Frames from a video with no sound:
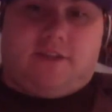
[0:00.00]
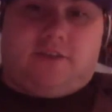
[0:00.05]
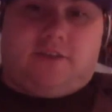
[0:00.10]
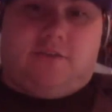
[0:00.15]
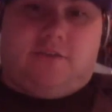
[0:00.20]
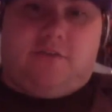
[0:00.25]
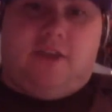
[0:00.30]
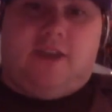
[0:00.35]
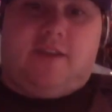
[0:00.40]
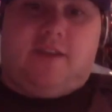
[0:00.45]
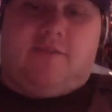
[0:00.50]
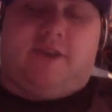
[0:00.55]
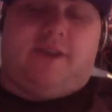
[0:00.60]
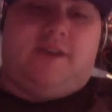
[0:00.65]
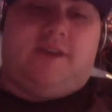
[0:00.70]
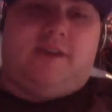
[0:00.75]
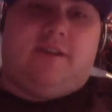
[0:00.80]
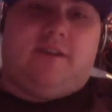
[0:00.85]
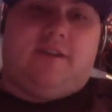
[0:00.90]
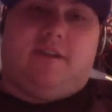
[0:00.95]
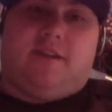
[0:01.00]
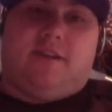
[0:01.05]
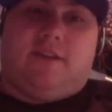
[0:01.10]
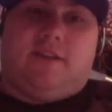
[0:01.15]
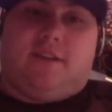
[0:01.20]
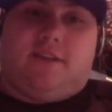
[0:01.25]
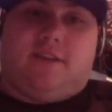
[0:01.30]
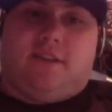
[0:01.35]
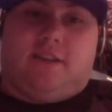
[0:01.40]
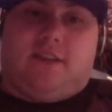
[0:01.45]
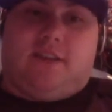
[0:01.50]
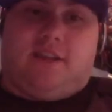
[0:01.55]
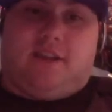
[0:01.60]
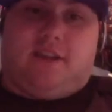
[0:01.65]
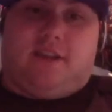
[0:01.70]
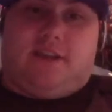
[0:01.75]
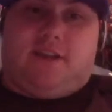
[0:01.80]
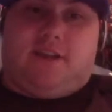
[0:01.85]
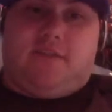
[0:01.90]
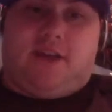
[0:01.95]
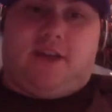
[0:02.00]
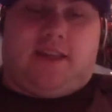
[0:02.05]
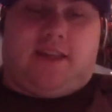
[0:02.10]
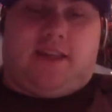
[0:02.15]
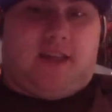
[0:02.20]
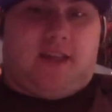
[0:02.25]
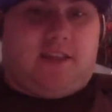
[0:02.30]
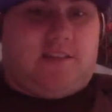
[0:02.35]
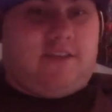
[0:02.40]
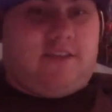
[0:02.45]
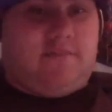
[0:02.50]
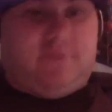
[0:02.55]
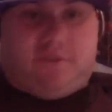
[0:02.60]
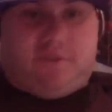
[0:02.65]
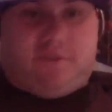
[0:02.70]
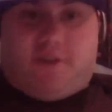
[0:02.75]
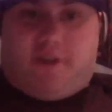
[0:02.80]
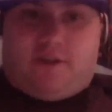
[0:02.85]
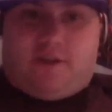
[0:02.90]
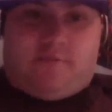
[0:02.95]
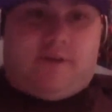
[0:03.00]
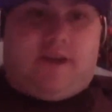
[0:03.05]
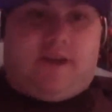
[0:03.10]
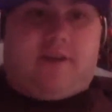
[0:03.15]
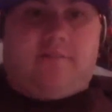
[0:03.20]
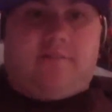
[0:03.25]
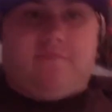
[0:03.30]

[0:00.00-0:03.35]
Anyway, we got a lot of stuff to talk about